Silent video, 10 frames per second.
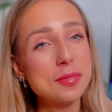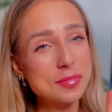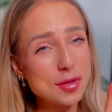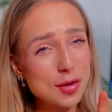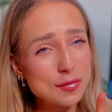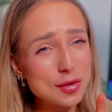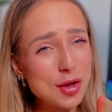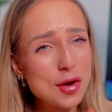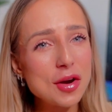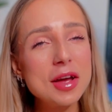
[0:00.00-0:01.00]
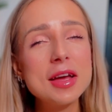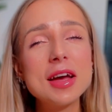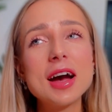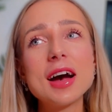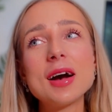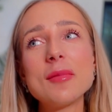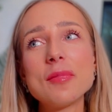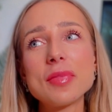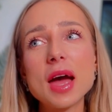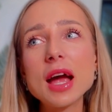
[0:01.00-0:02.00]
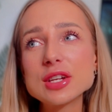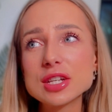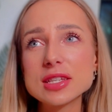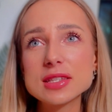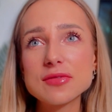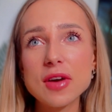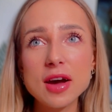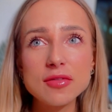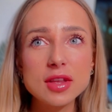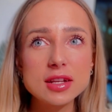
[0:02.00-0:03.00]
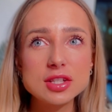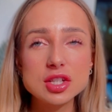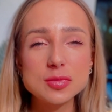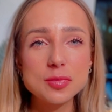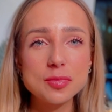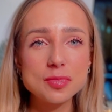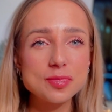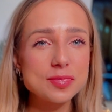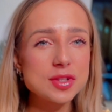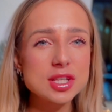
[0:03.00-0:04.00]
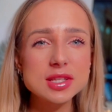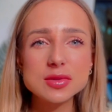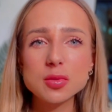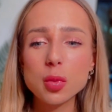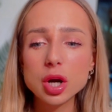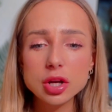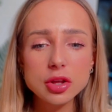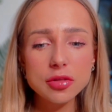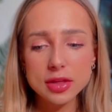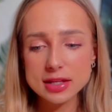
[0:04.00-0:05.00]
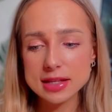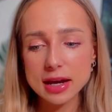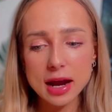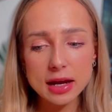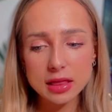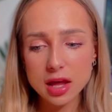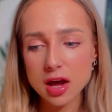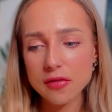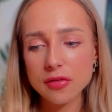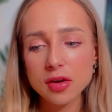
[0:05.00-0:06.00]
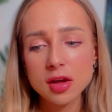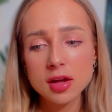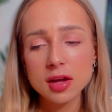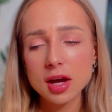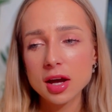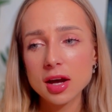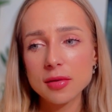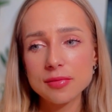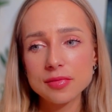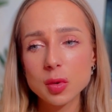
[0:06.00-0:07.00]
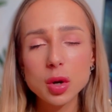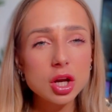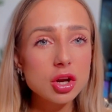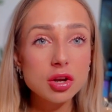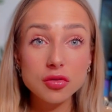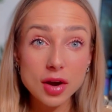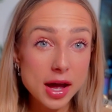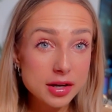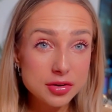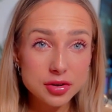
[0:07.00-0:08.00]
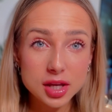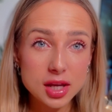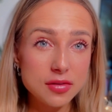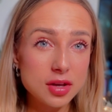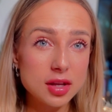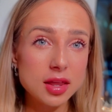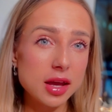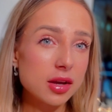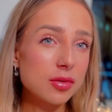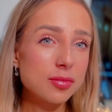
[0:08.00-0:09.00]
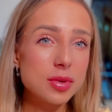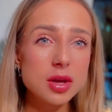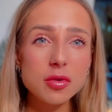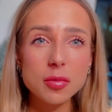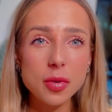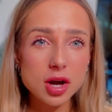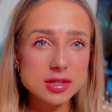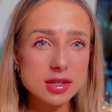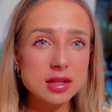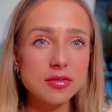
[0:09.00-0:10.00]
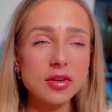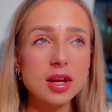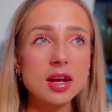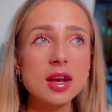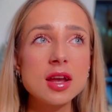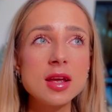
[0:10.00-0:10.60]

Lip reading: not for long. I just found that just working on things that I love, working on gratitude, even like being more positive and